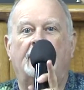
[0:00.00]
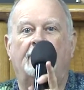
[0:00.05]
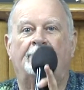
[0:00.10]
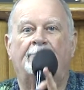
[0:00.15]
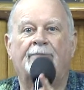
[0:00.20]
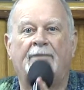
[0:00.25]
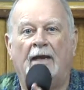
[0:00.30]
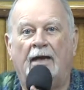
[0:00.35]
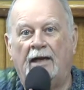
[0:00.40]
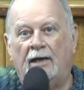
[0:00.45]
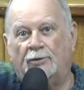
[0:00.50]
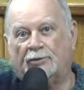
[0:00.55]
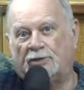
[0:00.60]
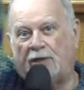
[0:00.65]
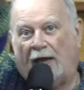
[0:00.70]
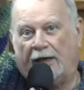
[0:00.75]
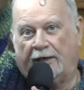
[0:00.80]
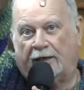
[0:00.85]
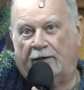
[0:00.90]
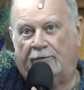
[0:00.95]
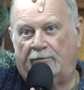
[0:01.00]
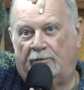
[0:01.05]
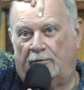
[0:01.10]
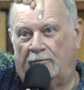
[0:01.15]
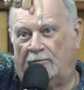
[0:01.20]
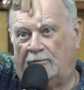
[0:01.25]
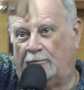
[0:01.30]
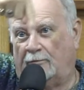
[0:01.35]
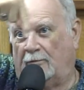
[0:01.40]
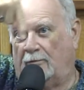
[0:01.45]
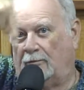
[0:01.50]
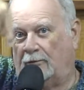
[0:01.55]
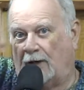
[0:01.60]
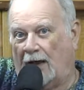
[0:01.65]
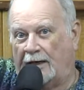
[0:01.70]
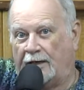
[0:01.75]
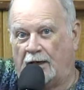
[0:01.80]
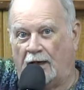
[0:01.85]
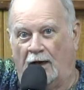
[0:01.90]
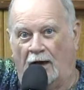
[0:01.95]
And it had a real fine,
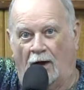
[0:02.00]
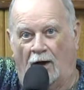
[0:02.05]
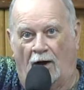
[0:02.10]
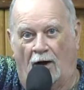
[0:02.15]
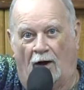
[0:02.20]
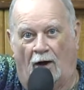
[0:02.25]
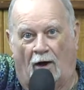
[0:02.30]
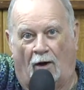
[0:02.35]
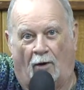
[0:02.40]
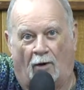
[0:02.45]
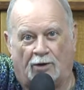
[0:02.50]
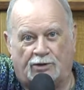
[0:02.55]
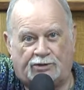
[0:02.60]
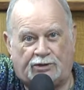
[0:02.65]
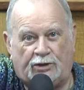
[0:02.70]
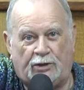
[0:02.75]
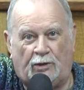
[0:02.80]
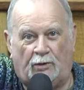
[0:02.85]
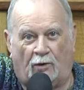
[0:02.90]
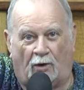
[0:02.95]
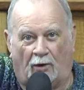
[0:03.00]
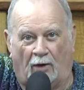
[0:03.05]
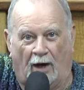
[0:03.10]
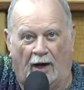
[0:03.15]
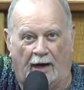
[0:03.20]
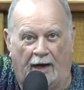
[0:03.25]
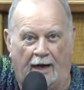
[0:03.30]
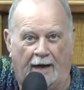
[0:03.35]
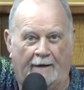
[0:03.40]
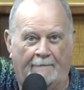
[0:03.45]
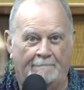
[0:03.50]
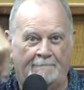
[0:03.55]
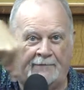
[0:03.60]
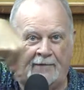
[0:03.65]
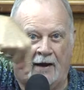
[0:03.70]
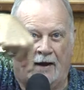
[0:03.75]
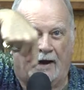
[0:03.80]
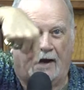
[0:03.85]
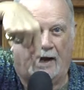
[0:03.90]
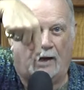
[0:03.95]
it was like, a, like a,
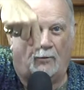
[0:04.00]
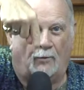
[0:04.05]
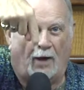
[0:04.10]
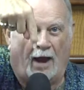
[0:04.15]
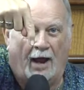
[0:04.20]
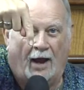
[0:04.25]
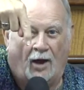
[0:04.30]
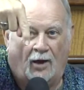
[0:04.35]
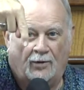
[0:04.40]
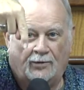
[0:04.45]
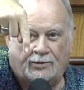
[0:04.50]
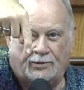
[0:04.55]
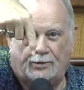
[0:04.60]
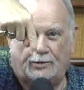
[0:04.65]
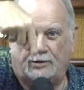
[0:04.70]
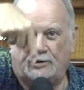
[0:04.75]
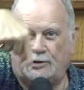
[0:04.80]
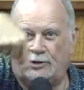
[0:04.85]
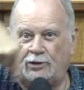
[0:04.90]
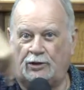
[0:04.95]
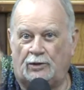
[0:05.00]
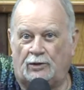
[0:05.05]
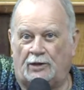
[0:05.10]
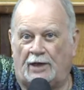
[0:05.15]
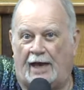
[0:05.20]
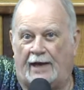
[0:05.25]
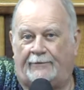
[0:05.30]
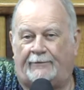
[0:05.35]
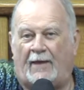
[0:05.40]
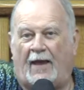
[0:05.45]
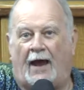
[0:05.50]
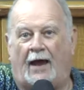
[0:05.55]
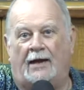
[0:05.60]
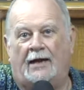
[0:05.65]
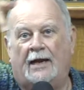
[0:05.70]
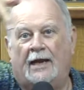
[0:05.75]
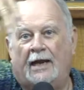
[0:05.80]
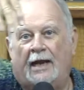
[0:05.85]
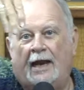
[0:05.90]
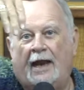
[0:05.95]
a horseshoe or a, a
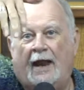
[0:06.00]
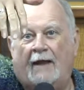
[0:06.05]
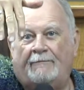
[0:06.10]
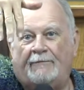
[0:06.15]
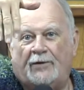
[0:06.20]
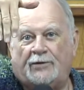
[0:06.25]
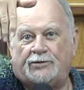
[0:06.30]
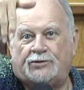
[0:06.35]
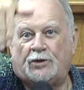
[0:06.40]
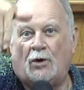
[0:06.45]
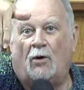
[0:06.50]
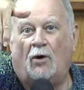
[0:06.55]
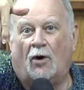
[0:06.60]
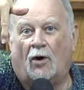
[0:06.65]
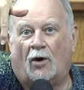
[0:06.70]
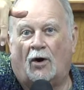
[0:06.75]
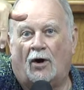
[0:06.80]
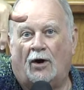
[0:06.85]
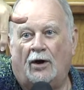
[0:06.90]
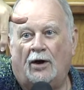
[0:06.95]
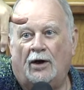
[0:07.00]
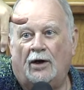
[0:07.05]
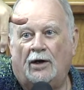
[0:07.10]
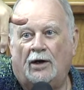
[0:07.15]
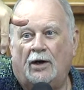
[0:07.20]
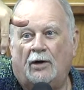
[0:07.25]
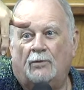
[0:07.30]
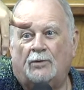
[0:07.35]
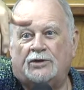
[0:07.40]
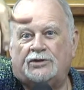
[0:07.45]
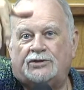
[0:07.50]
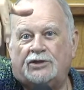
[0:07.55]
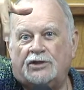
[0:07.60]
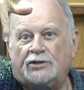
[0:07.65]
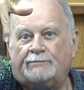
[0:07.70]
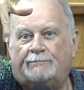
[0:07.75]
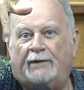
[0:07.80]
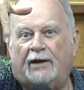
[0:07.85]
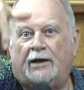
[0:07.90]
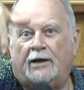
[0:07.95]
round U like that.
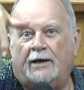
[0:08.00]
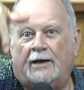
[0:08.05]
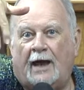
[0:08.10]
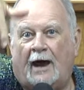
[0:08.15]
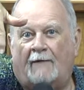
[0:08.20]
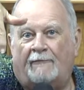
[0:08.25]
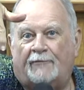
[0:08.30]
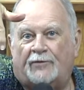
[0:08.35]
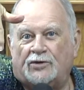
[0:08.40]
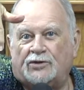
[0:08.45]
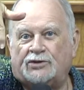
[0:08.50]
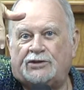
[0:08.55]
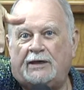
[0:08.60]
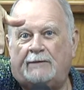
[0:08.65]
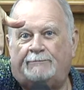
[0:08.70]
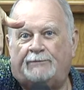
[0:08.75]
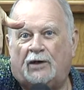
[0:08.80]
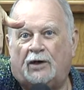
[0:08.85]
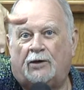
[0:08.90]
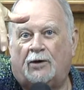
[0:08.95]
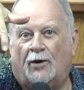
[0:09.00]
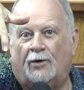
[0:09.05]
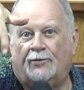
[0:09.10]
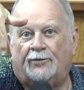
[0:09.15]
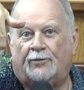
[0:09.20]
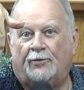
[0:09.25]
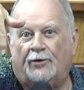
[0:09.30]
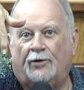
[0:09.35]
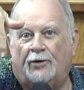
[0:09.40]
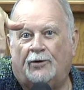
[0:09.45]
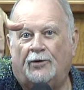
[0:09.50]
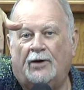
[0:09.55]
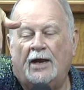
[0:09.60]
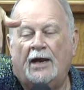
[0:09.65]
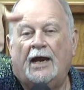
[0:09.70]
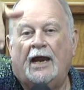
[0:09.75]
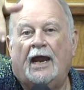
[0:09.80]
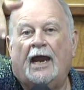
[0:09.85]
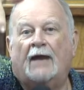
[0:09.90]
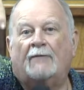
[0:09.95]
And the door was just big
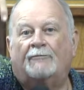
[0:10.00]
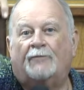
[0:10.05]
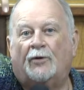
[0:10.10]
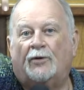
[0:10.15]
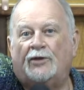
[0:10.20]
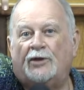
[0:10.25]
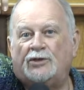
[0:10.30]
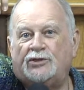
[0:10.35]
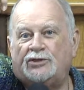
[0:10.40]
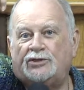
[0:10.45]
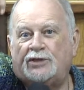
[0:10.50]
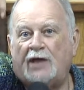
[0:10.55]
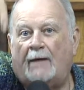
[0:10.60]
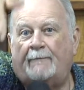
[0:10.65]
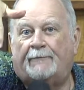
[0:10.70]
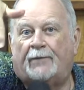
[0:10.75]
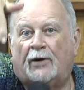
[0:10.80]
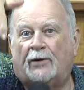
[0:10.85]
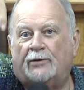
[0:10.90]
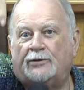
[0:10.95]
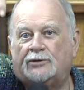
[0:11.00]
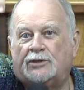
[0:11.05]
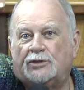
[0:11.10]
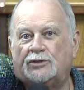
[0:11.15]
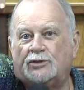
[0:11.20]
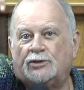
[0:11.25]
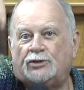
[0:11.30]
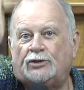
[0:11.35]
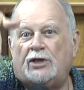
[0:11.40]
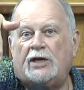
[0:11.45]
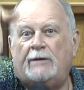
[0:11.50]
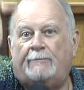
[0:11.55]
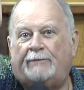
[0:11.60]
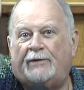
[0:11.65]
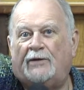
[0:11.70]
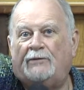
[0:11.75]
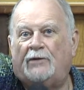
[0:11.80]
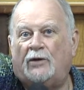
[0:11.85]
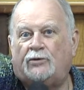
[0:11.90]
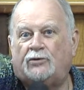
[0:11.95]
enough for sheep to go through and
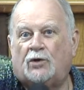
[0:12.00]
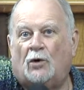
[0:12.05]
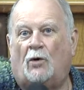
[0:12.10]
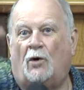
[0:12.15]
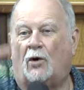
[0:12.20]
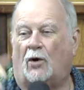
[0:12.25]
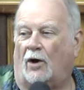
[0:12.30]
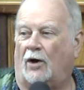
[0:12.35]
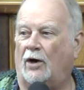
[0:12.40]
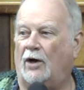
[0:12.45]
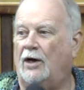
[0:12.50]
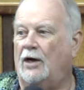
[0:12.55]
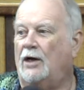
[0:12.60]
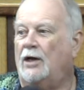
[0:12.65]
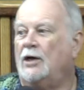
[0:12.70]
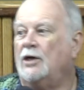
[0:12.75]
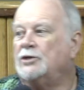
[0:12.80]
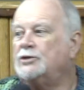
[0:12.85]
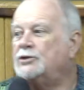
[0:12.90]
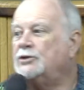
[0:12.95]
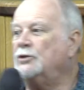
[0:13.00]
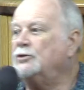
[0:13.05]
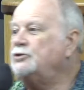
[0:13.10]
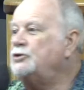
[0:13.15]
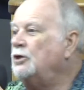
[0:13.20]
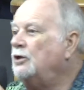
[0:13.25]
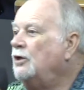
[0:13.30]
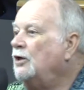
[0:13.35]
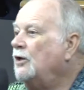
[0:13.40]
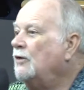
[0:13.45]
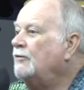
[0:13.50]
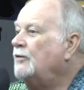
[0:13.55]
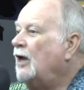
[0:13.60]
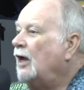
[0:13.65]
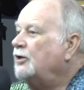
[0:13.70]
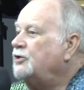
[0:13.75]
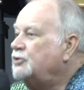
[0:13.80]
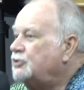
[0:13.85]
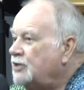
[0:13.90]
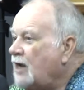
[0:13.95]
for the shepherd to sleep in the
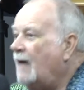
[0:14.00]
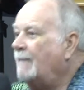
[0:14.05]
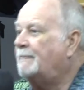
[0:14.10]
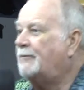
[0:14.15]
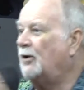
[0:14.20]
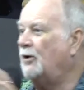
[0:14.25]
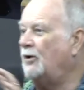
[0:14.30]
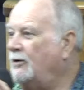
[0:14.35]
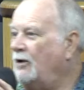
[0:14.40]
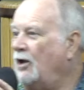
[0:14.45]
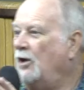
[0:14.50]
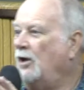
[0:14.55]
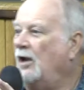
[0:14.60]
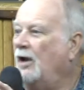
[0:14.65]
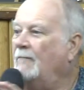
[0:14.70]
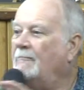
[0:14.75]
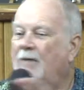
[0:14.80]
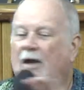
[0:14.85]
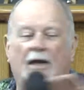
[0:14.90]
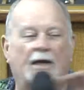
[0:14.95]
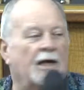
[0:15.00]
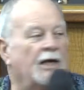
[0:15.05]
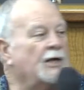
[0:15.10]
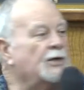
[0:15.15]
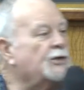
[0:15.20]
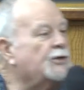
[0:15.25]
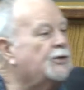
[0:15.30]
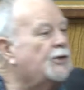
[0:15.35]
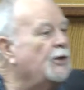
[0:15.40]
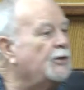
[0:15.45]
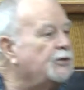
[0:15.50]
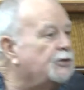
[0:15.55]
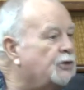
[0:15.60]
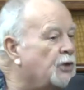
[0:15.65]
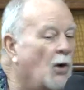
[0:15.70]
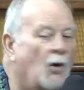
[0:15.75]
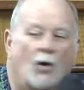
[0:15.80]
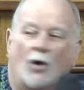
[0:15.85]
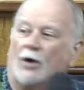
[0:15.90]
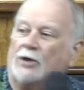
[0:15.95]
door. So the
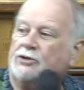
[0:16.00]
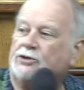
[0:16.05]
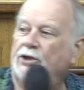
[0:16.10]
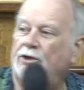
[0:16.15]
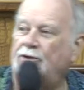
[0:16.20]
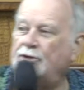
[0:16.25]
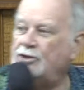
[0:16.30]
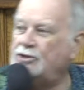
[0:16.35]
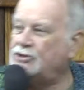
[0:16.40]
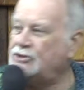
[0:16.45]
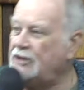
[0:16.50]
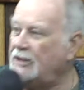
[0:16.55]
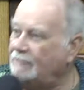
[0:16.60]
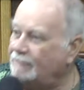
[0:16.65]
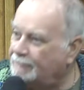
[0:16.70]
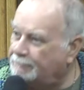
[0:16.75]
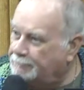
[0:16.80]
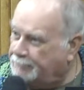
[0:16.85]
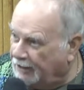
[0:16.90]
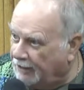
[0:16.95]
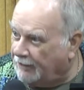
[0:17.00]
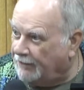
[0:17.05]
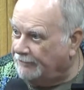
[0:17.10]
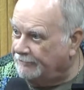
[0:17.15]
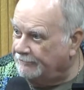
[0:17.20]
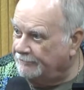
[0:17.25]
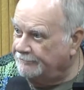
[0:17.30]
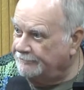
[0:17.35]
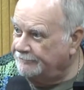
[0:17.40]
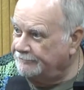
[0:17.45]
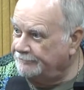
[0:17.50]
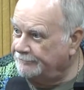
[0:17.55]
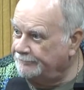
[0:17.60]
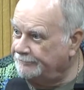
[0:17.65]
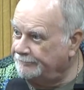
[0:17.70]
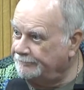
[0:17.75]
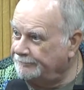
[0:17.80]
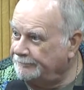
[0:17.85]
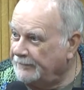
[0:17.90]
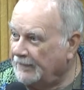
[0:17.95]
shepherd is the door
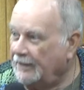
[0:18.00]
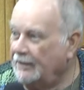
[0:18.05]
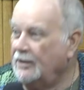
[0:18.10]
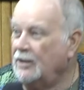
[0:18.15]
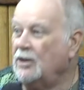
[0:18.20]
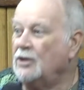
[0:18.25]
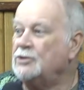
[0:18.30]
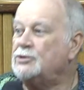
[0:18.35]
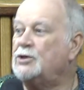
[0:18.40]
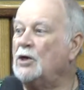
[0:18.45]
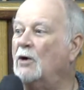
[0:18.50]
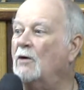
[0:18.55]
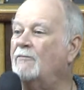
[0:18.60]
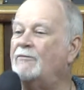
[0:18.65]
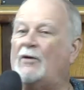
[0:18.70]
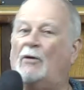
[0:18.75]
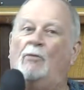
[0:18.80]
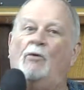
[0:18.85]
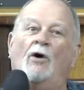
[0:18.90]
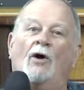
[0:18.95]
to the sheep pen.